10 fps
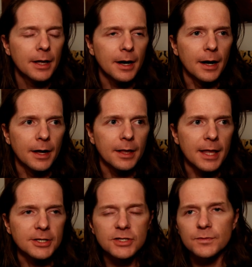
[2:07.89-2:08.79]

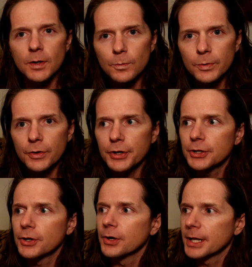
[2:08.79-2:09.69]
It just felt really
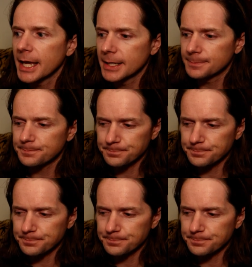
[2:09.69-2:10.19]
good. And